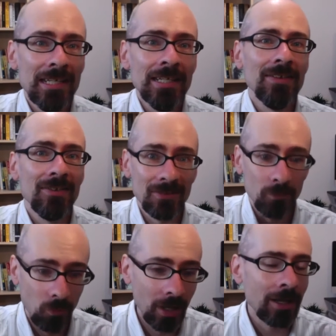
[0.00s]
it
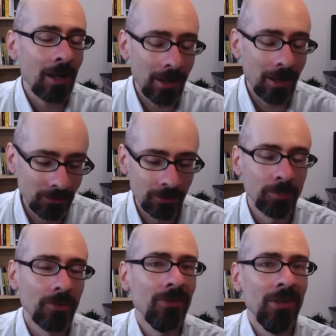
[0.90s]
is
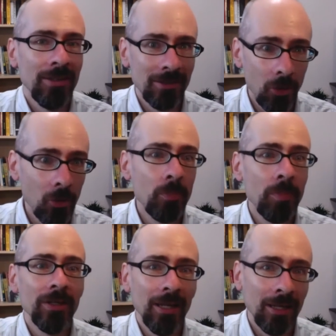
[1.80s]
100%
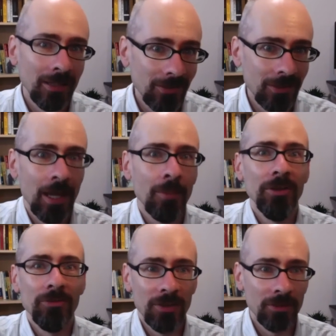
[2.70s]
open and
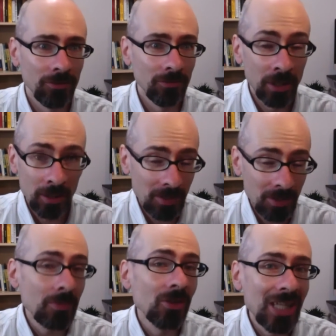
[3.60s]
established that
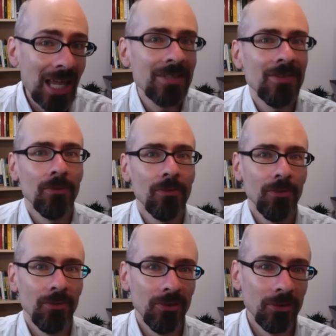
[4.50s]
people like
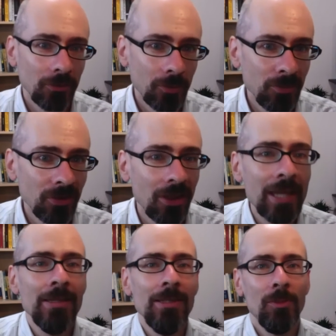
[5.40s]
Soros and groups
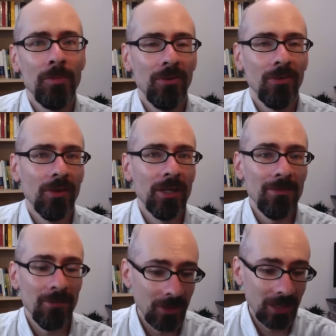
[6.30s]
like the Open
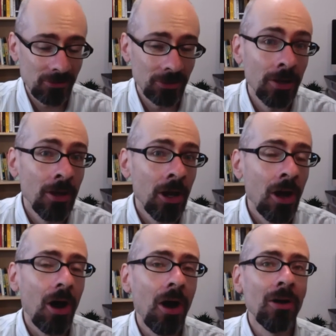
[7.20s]
Society Foundation
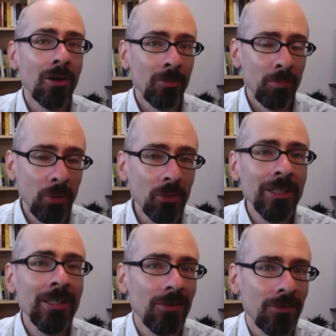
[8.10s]
are
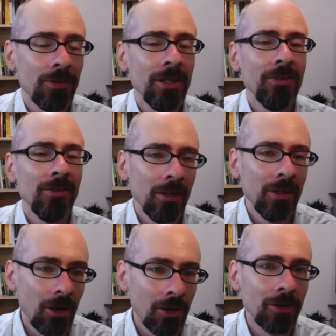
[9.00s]
pulling strings
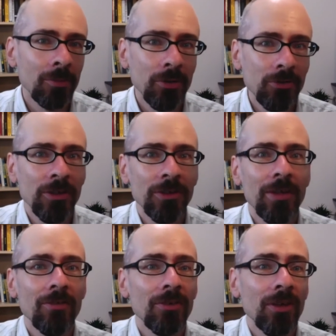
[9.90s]
and are pushing
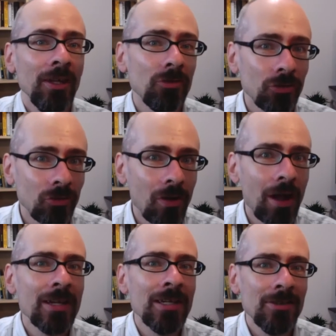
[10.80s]
levers and
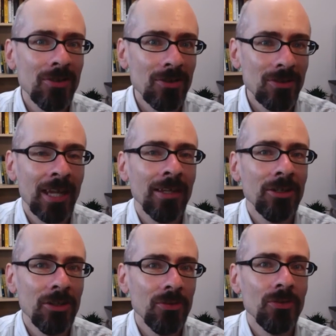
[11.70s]
trying to
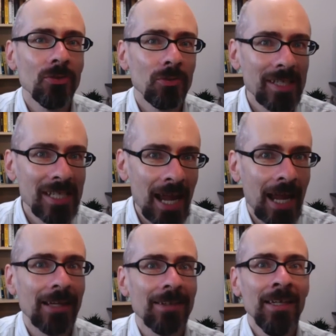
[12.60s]
get you to
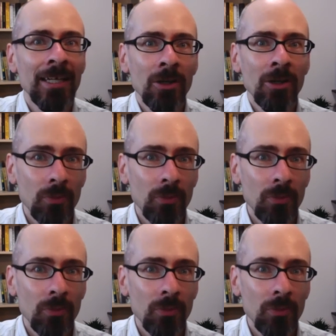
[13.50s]
react